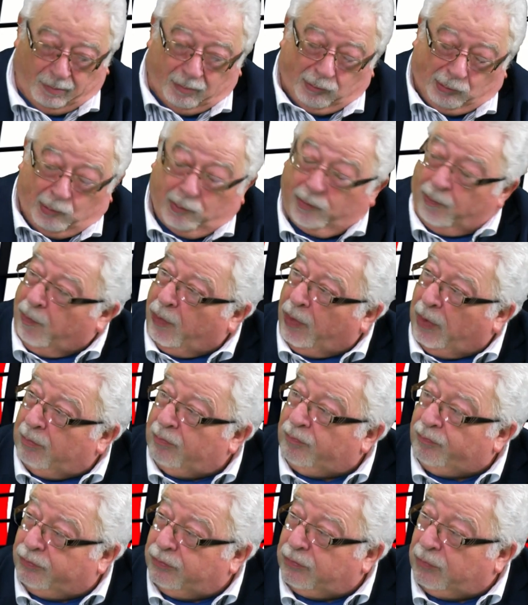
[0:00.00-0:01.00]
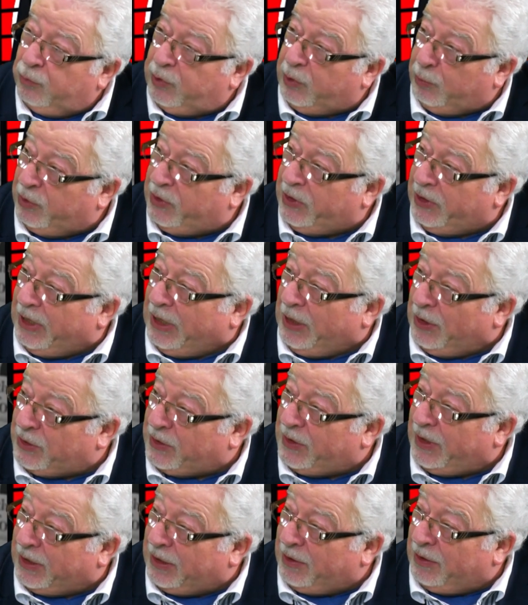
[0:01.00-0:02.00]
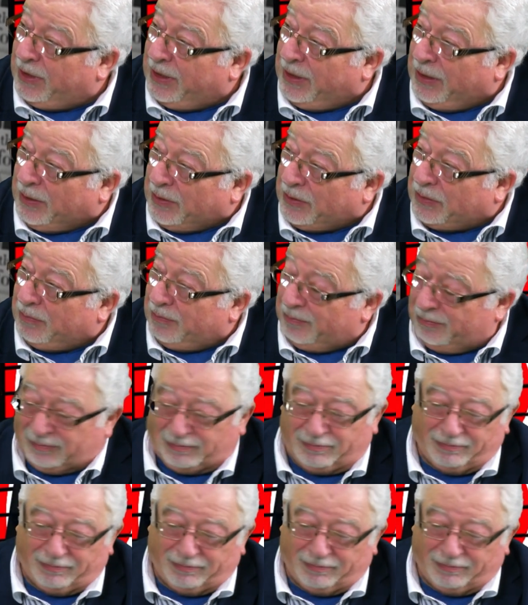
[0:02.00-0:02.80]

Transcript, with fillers: in connection with the incident. Within hours of that going out. Yeah, mm.